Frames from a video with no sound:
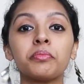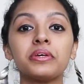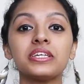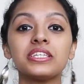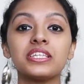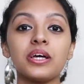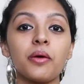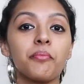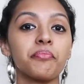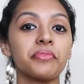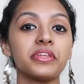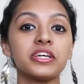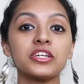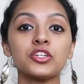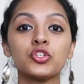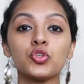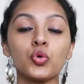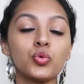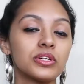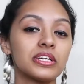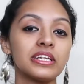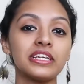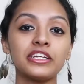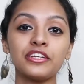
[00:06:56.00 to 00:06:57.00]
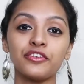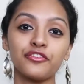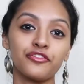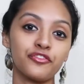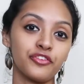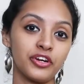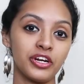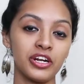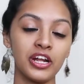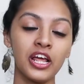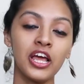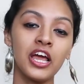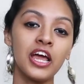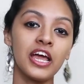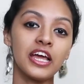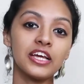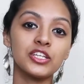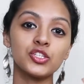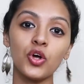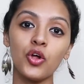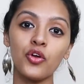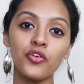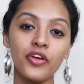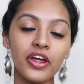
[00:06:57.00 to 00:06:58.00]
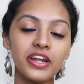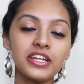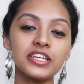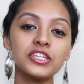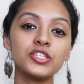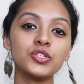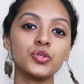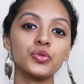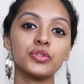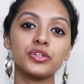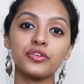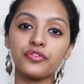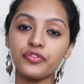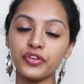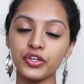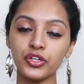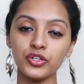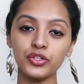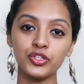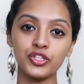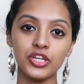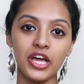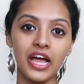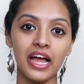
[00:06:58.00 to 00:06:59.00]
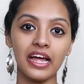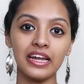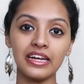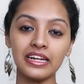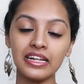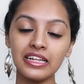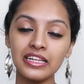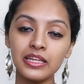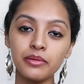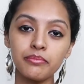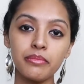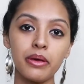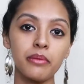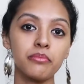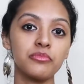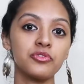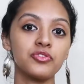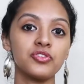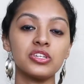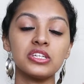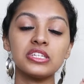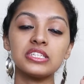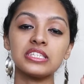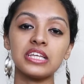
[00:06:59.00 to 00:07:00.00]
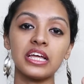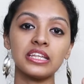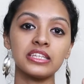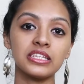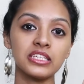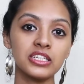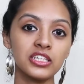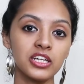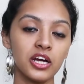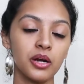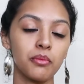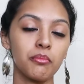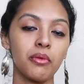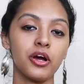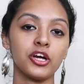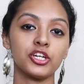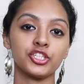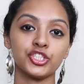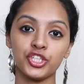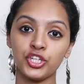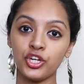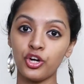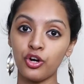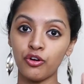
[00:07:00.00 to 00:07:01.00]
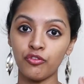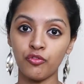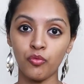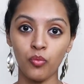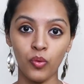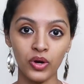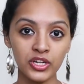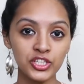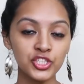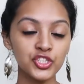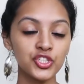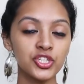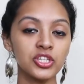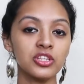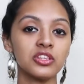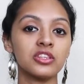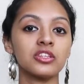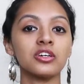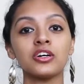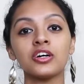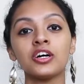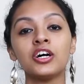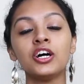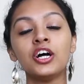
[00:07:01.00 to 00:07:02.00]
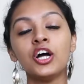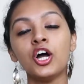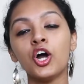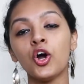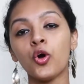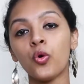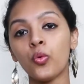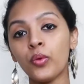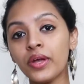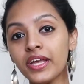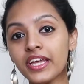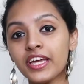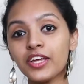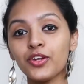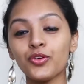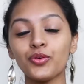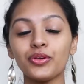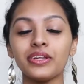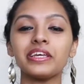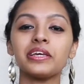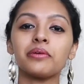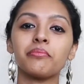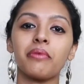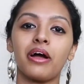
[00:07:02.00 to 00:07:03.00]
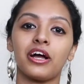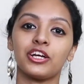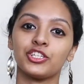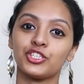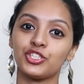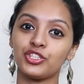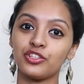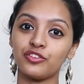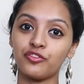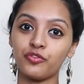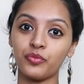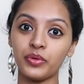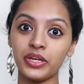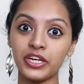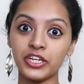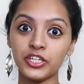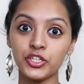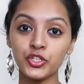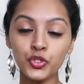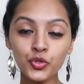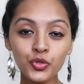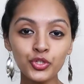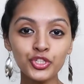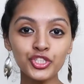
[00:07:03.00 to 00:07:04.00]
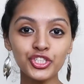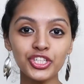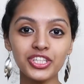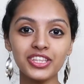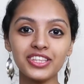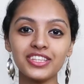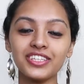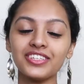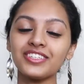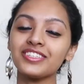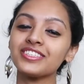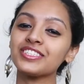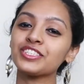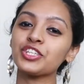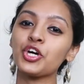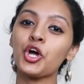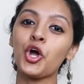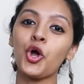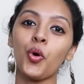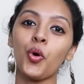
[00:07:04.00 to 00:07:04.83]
something totally different. It's already so difficult to handle the memories and the karmashaya of one chitta. We can only imagine if we had two chittas,